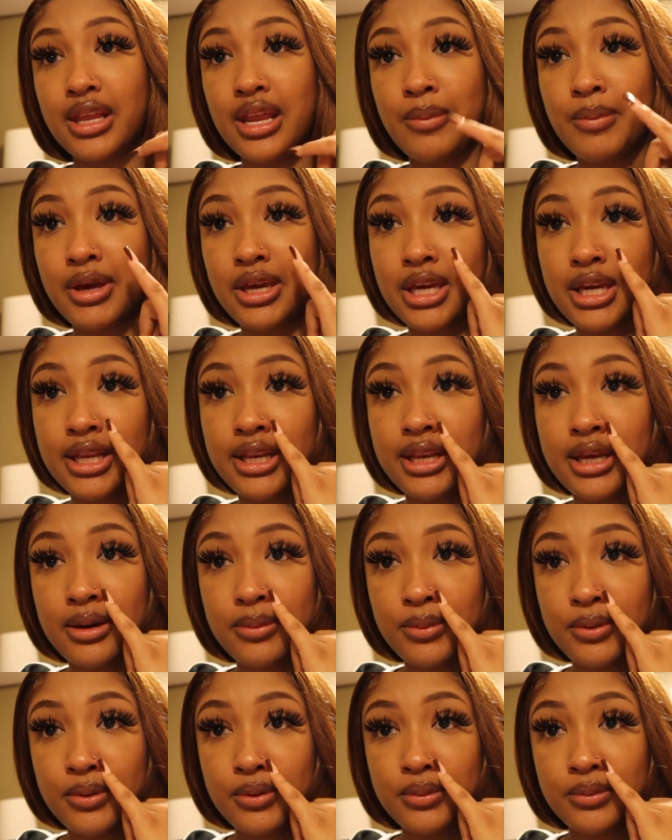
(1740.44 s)
and I might get
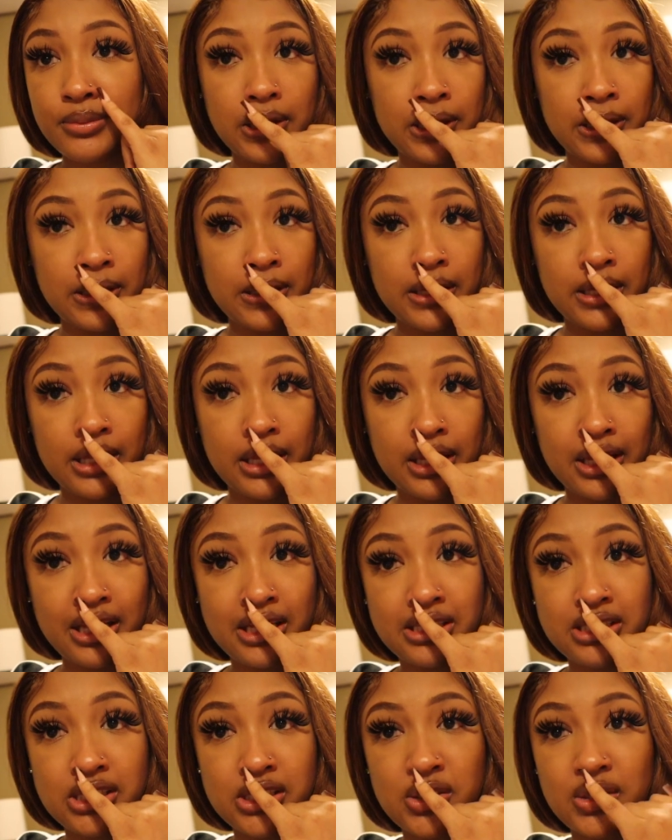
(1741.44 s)
double and then
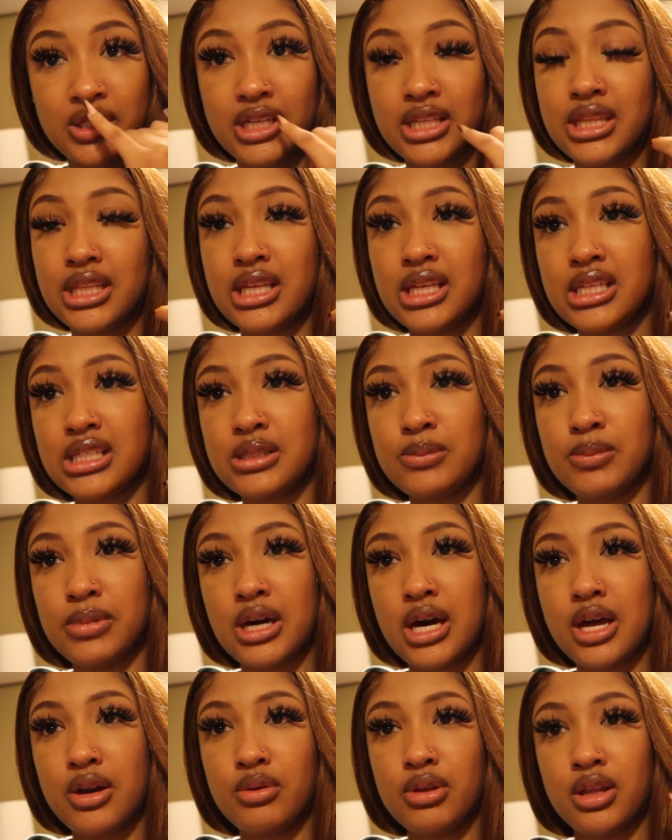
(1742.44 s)
still get this,
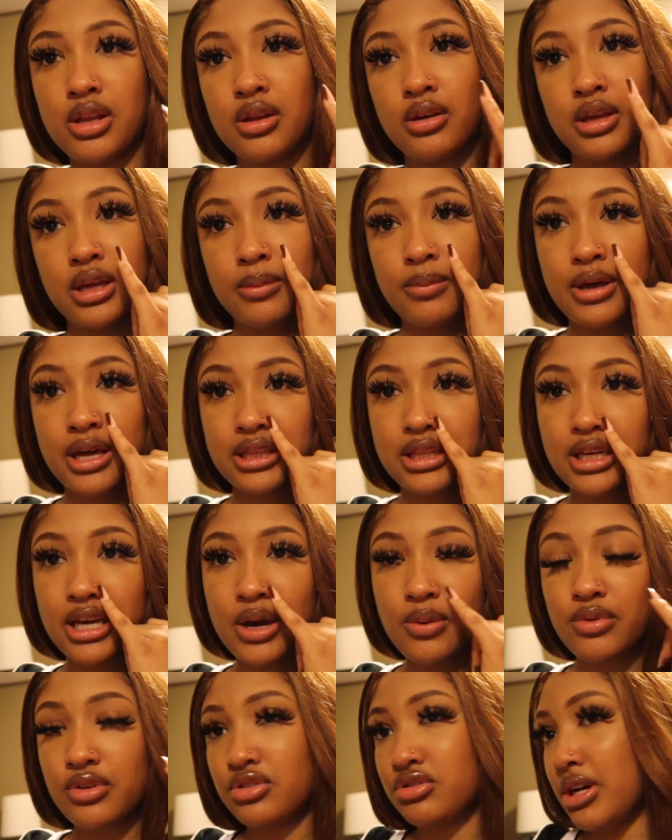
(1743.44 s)
but I don't really know yet. But I think
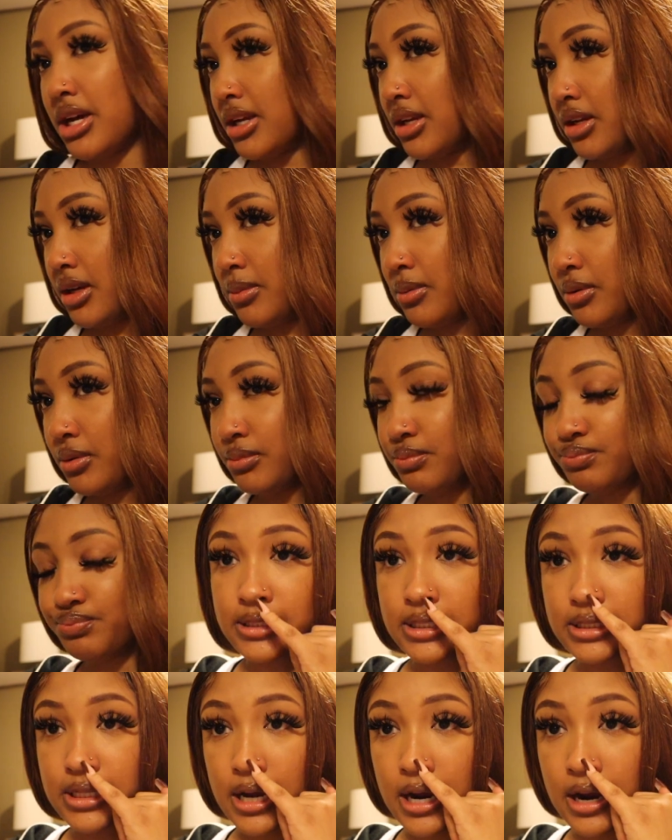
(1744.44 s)
I want to try the double
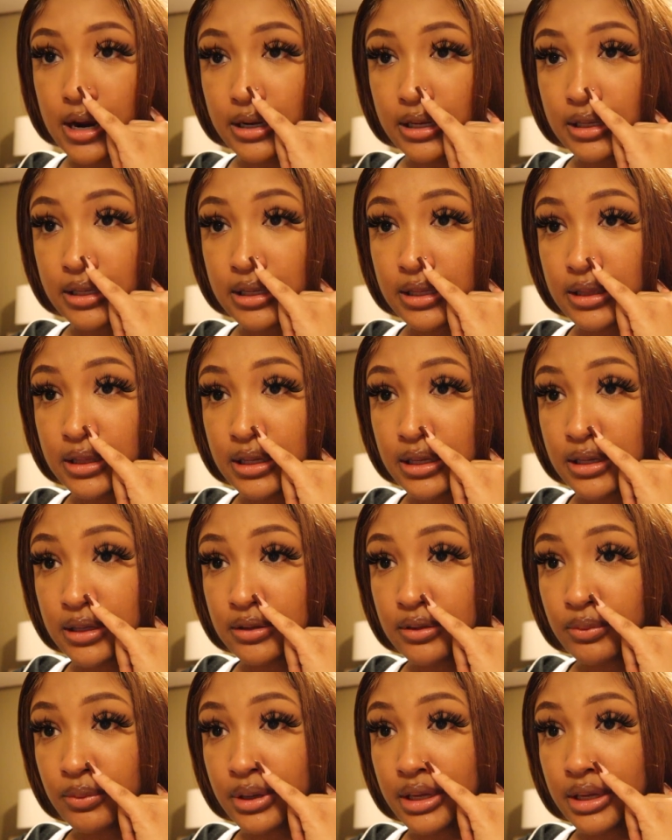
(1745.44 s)
since I already did the other